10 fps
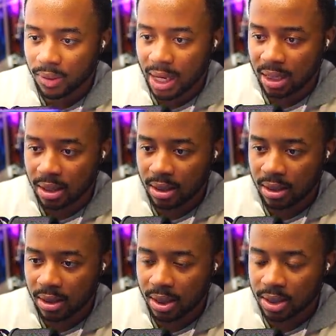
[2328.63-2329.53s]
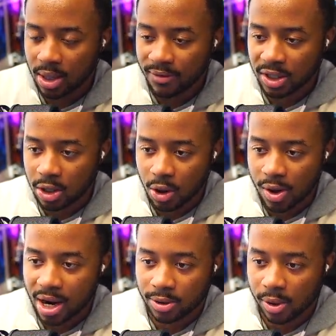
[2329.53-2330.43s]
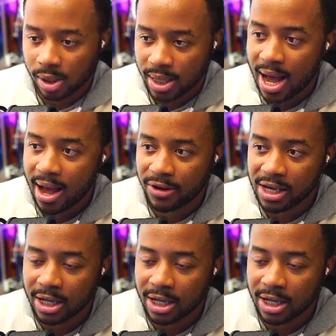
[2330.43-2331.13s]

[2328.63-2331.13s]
like, because obviously your character Clive, he can